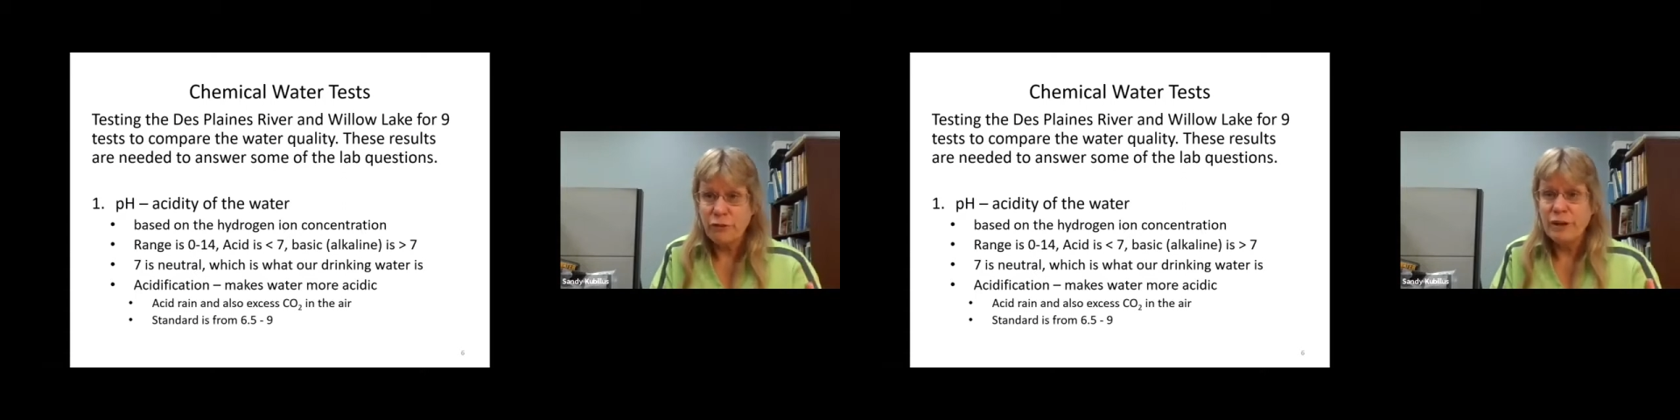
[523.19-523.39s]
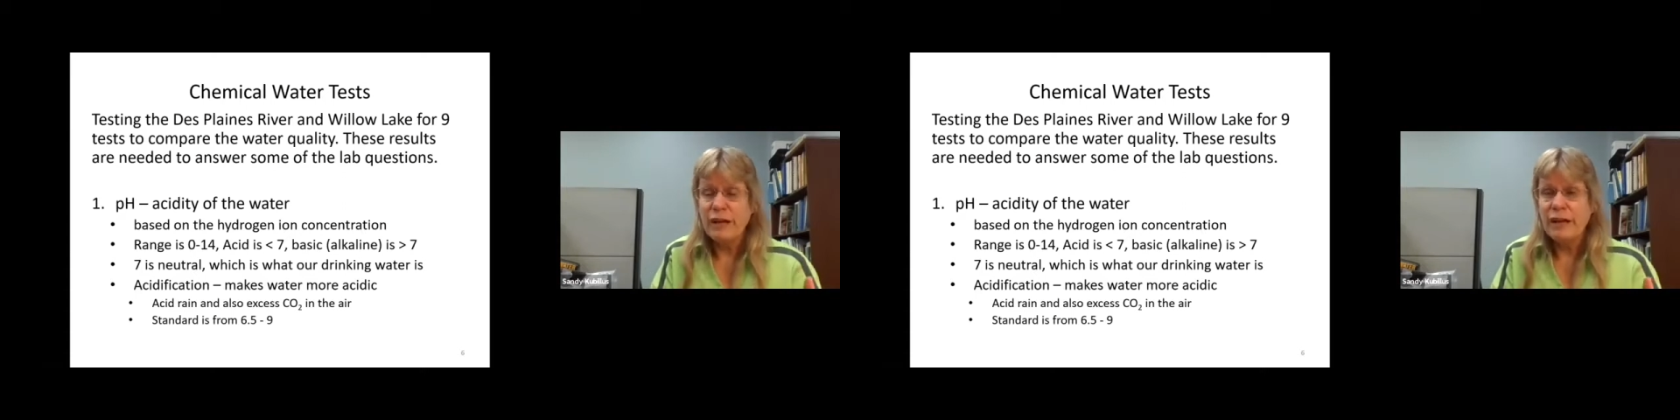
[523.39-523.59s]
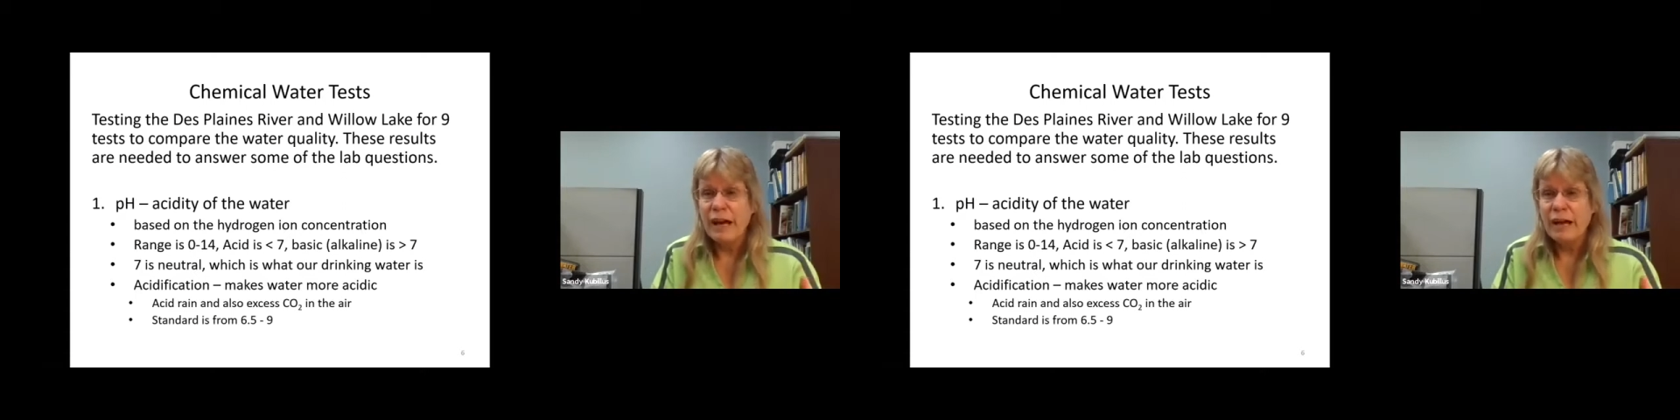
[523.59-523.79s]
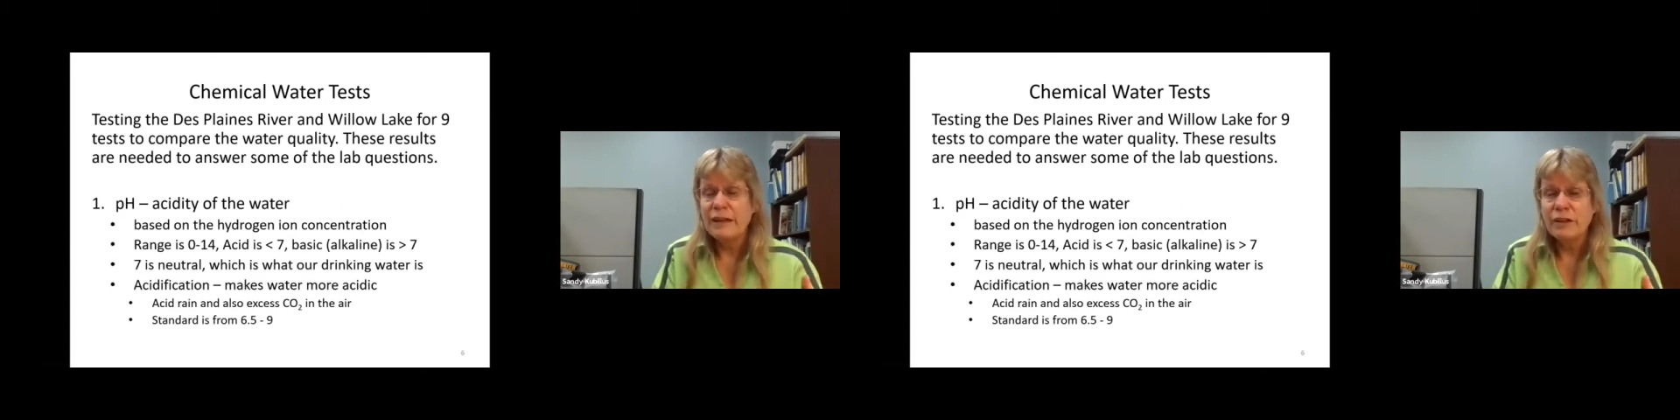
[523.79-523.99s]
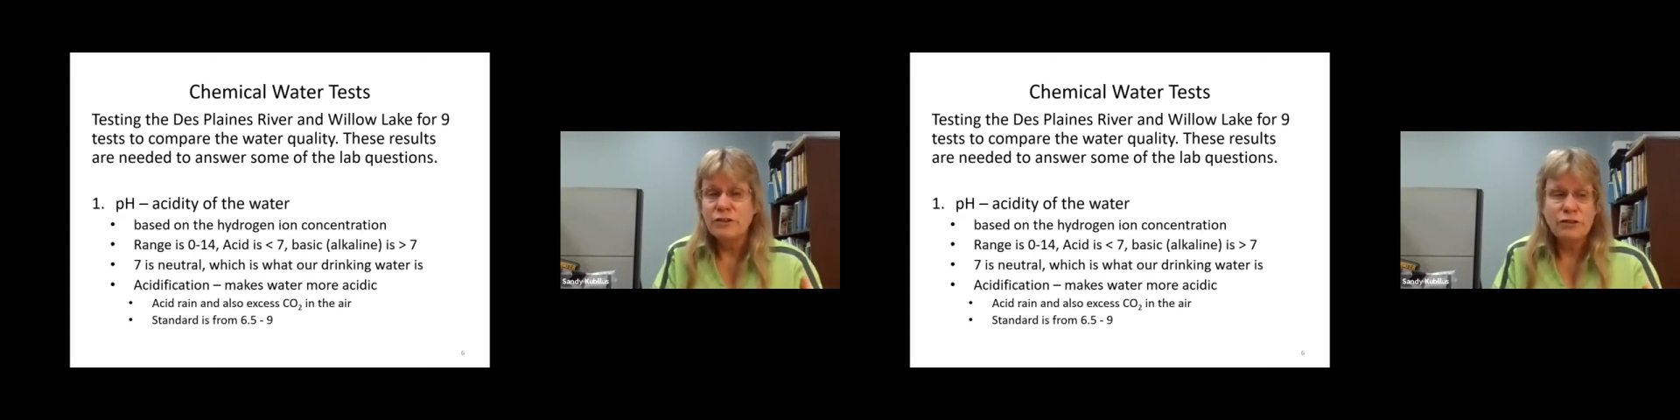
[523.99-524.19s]
3
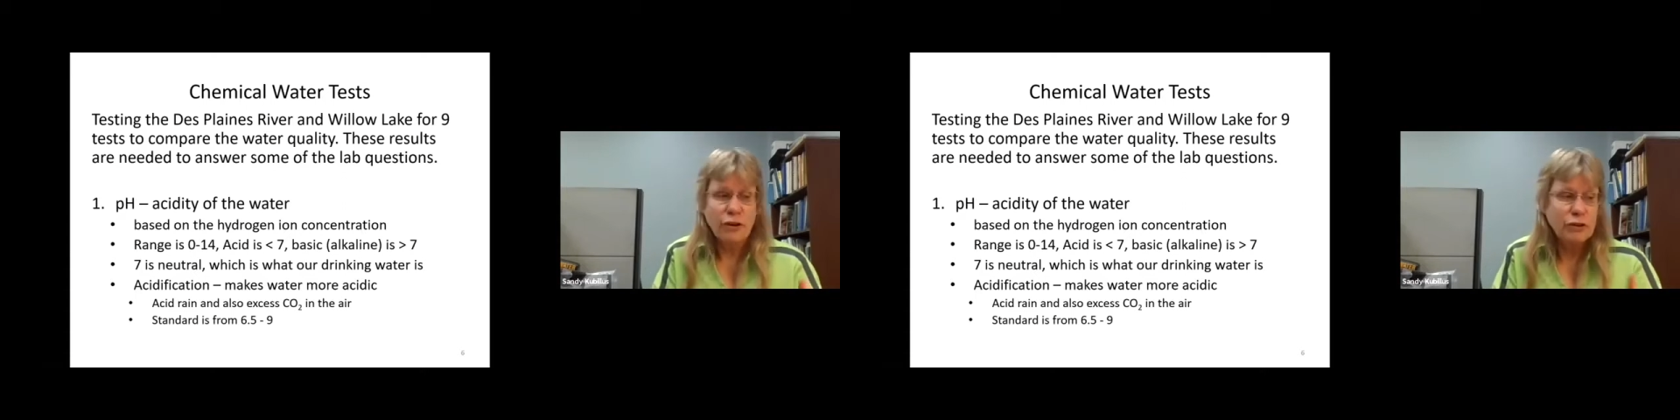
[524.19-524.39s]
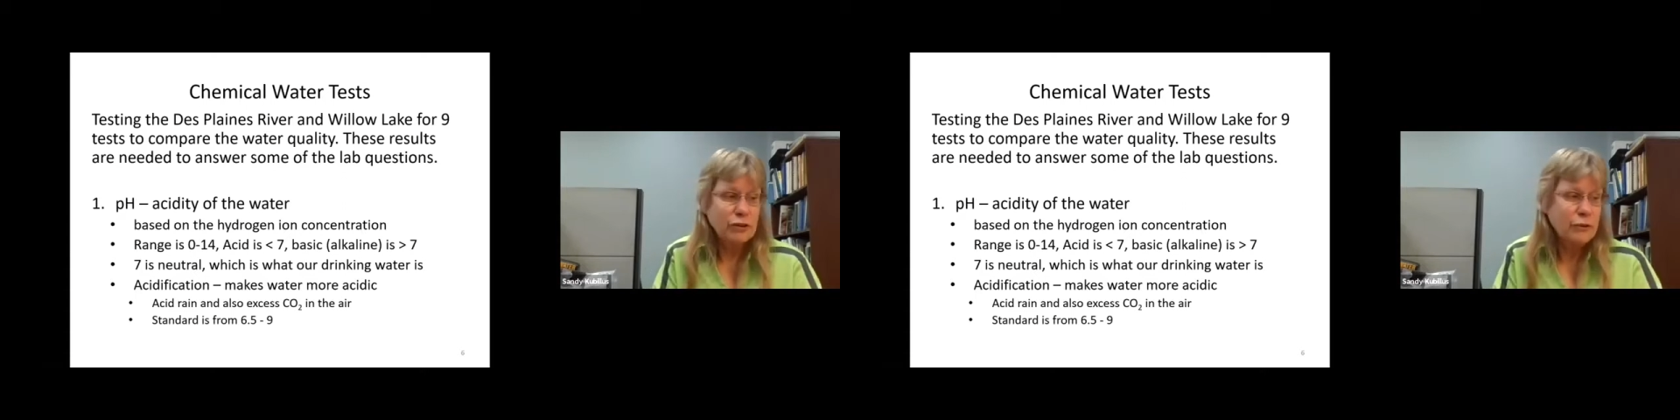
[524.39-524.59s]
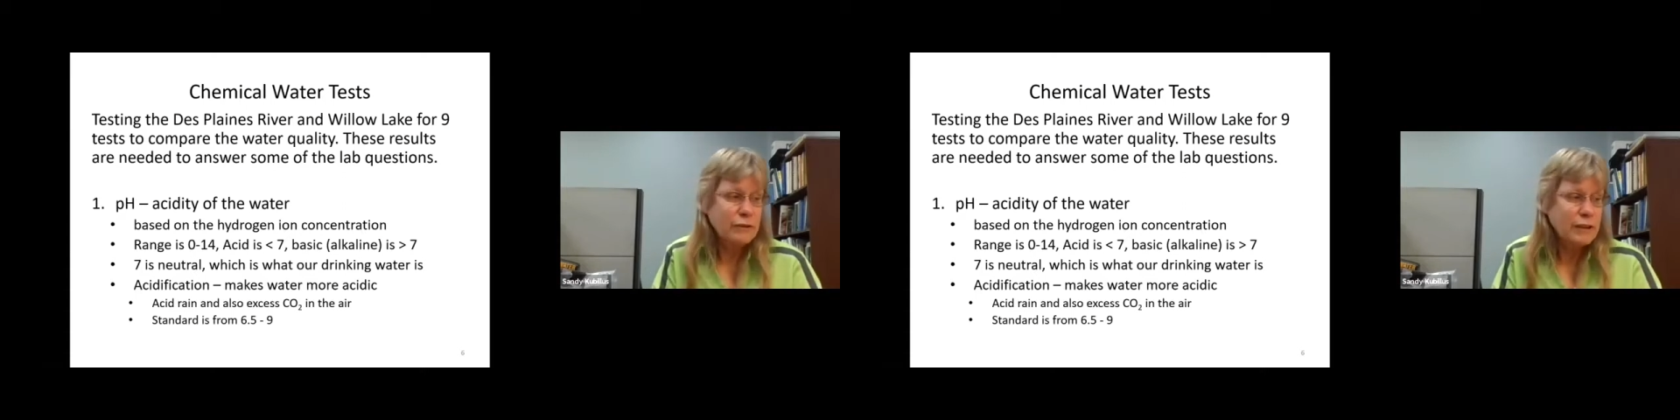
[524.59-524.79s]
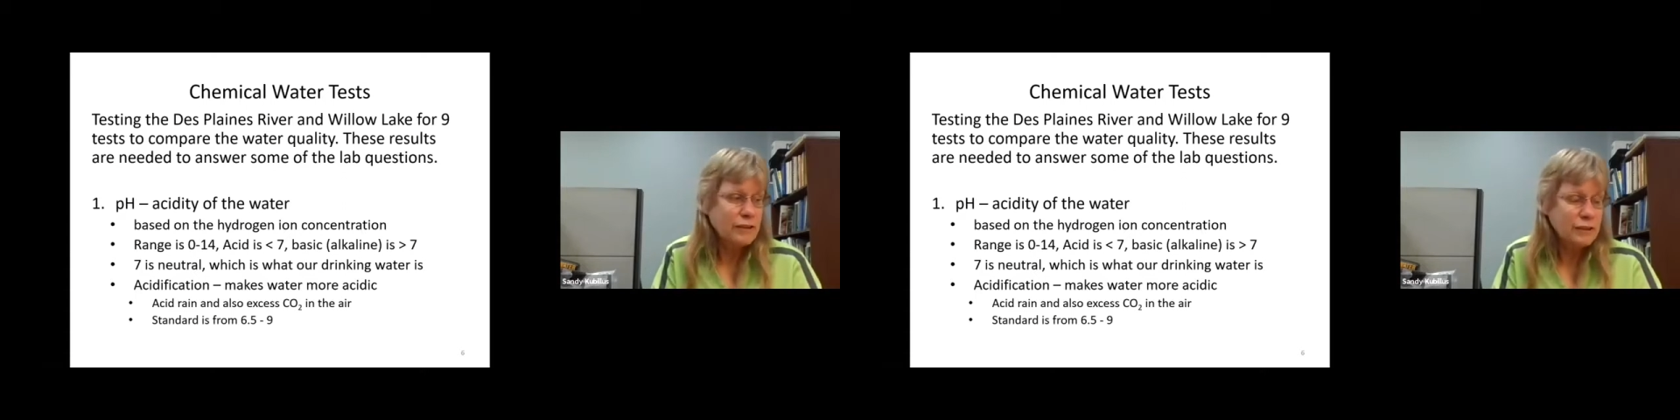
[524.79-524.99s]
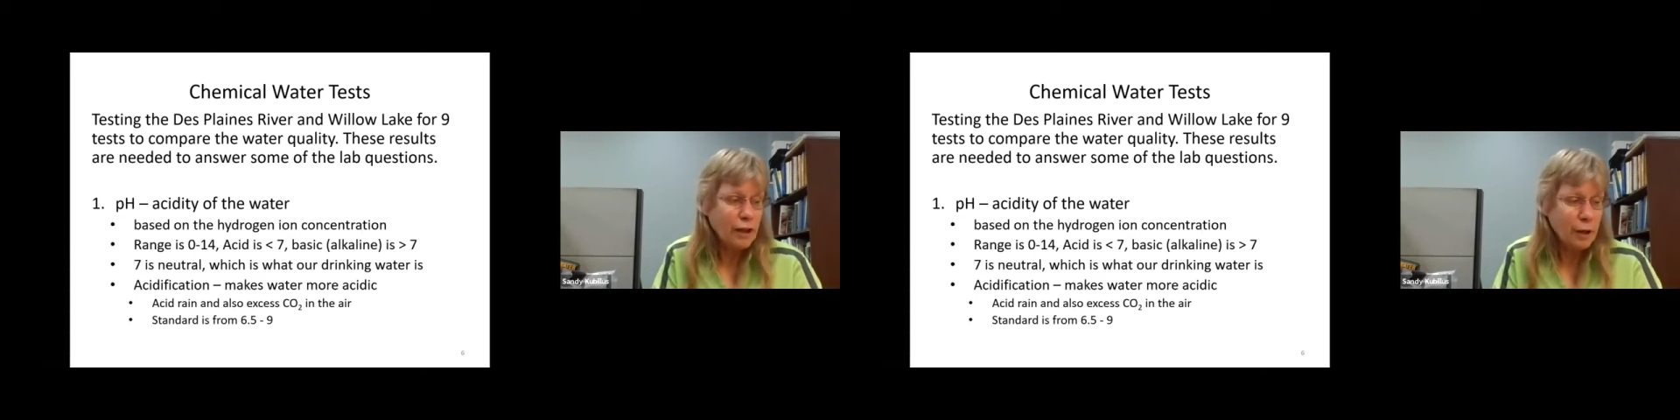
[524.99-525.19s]
and then show you
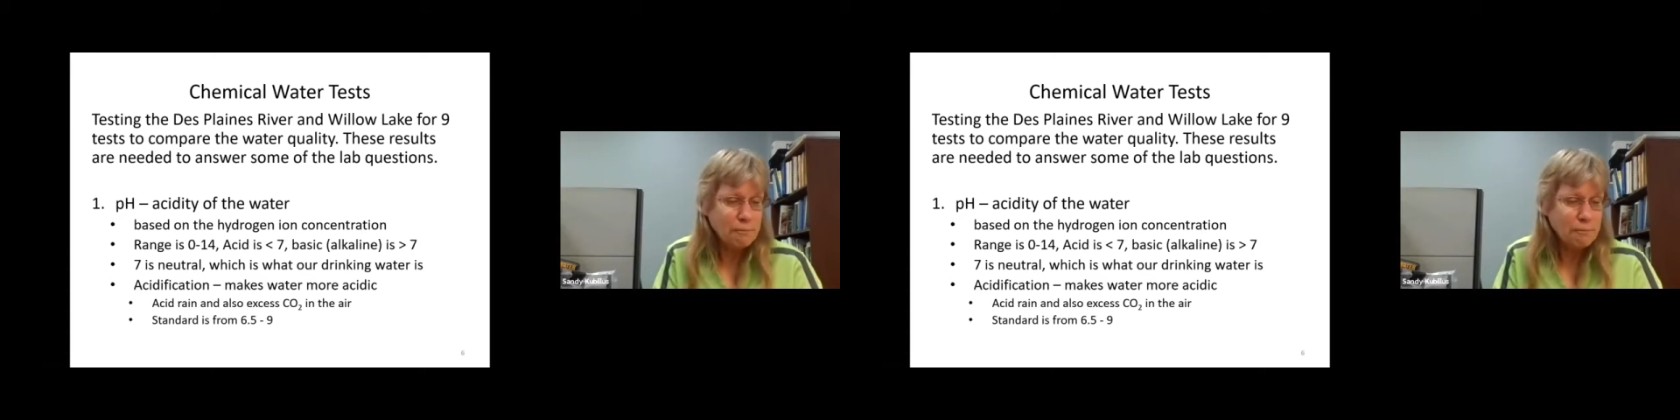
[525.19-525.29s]
this